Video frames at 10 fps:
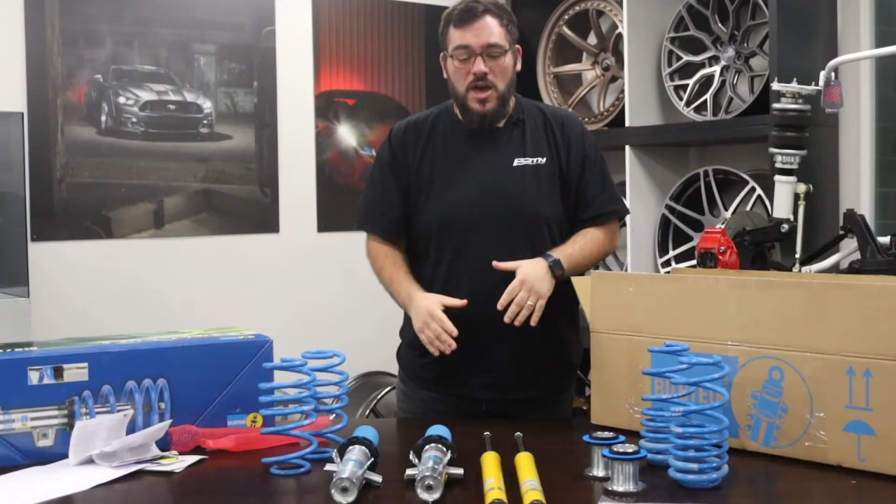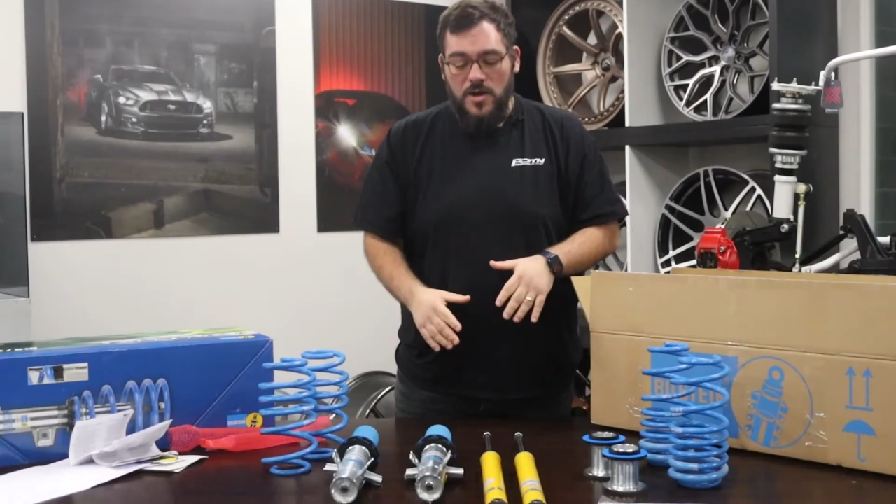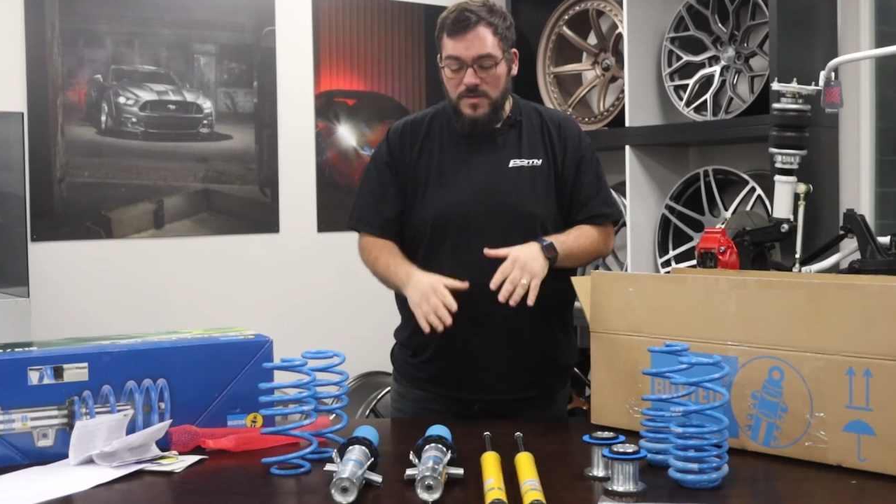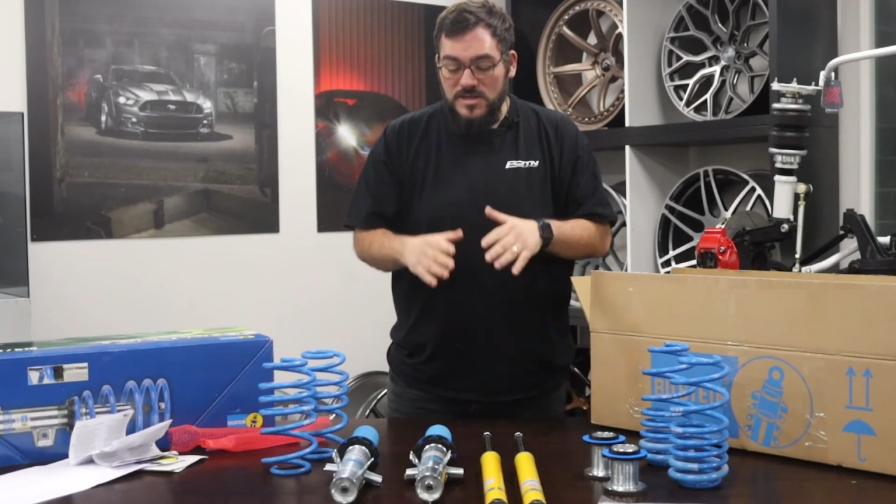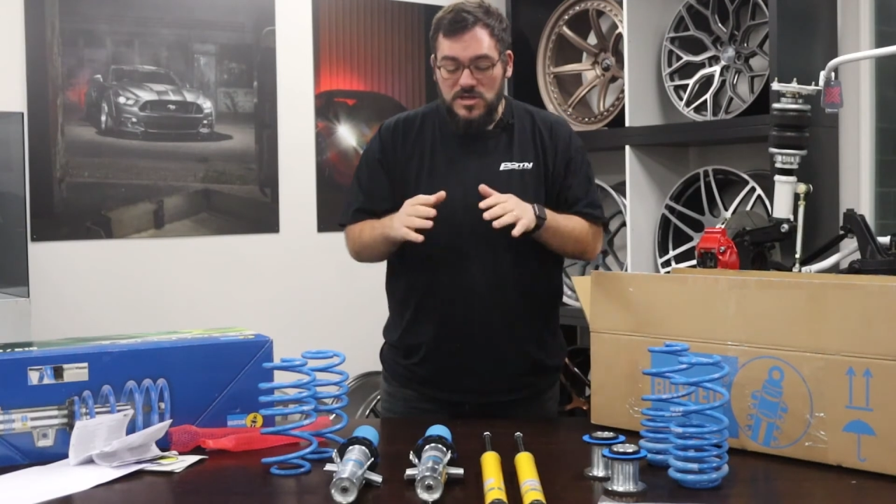
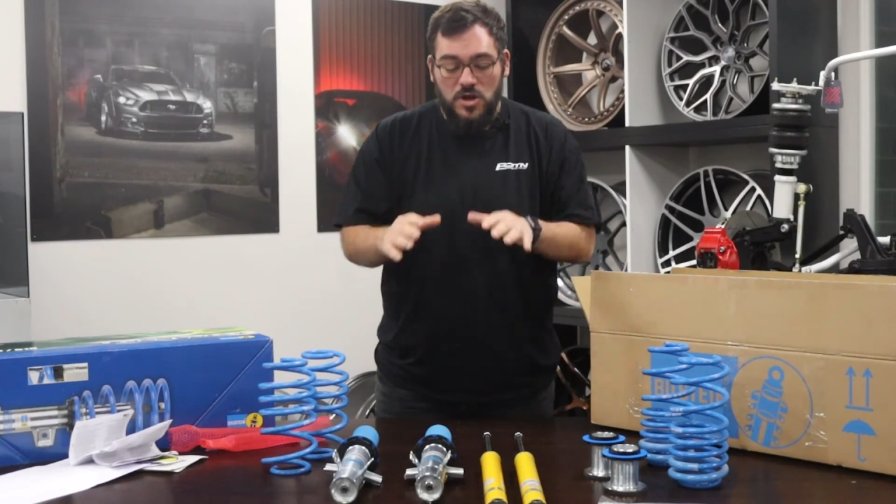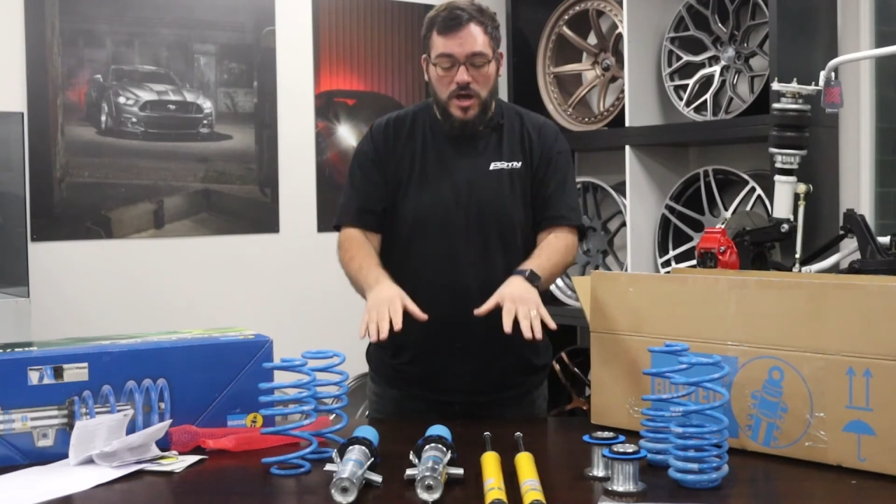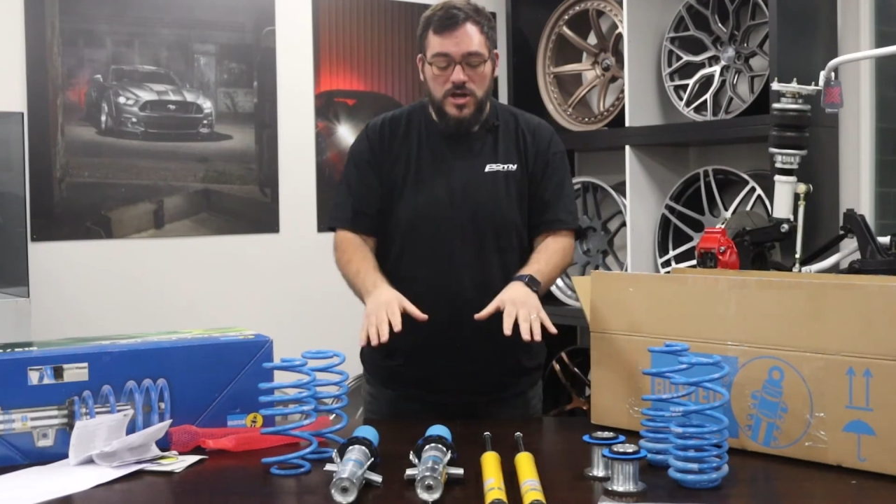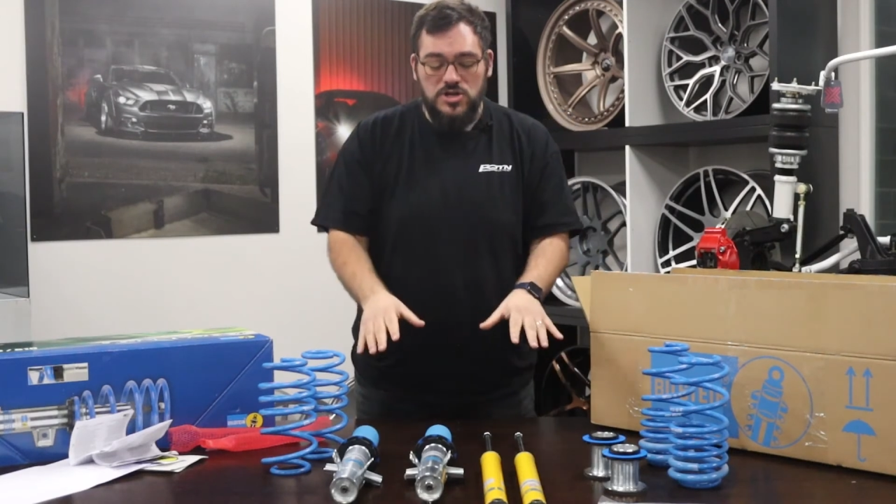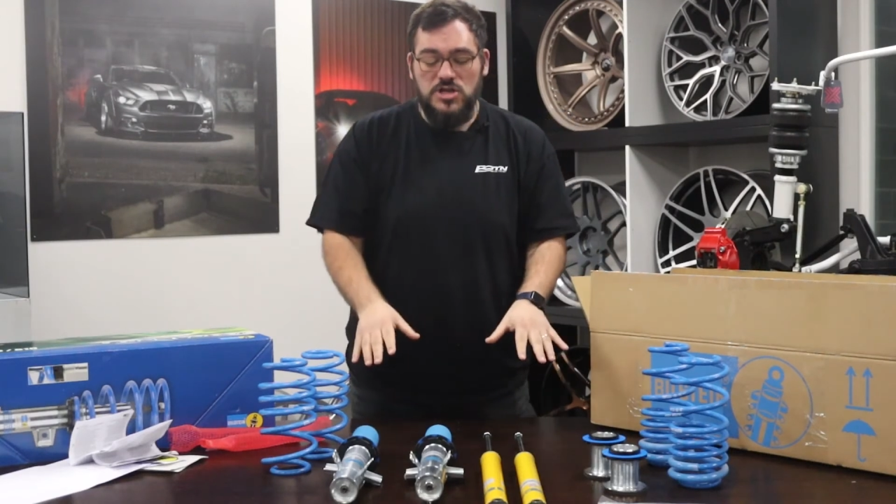It's a
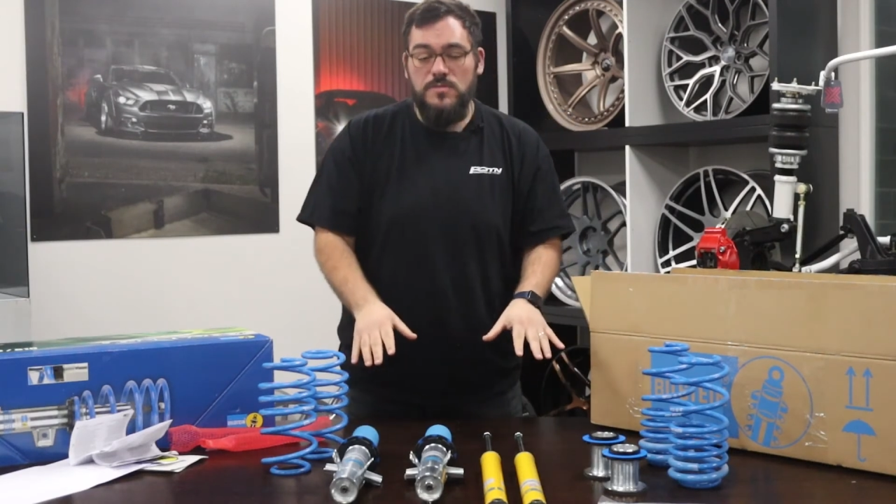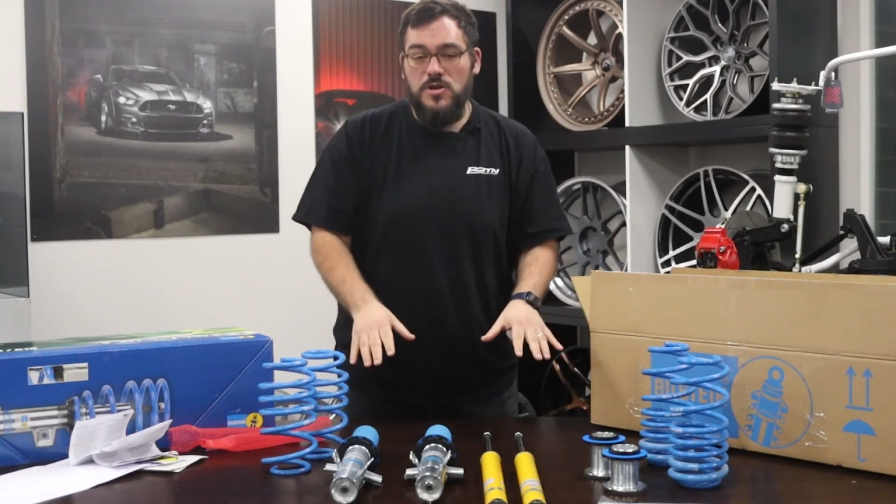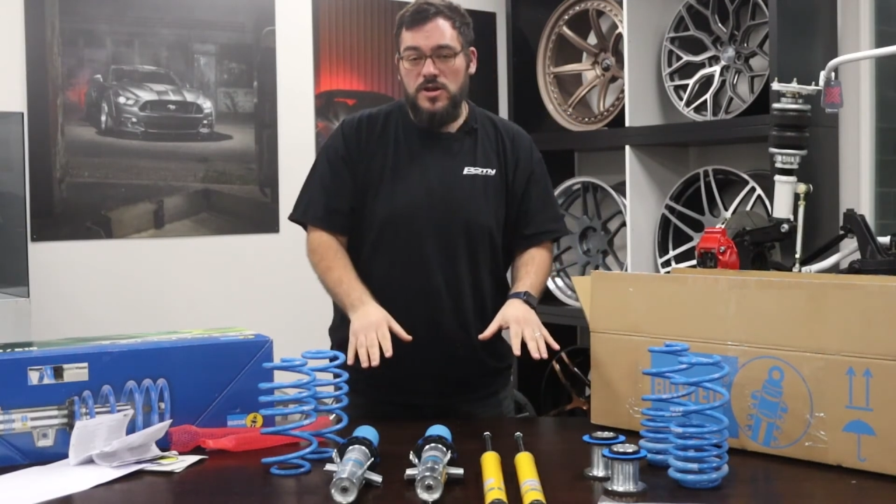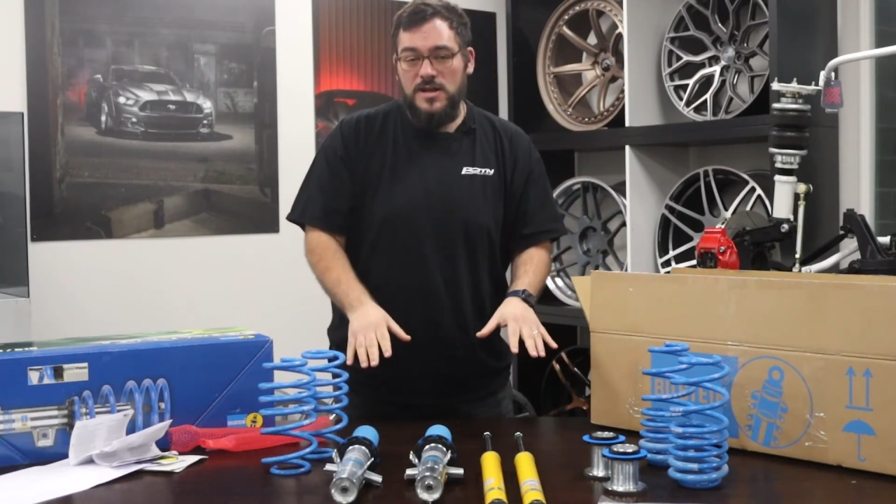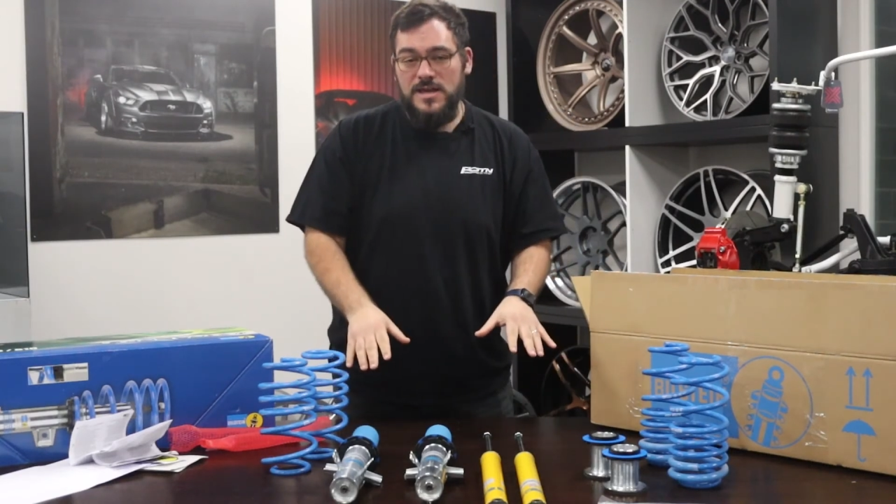height
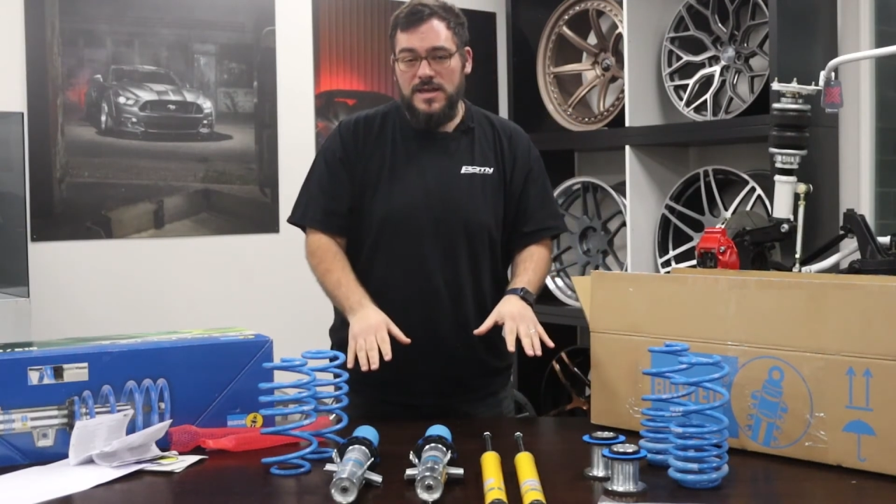adjustable only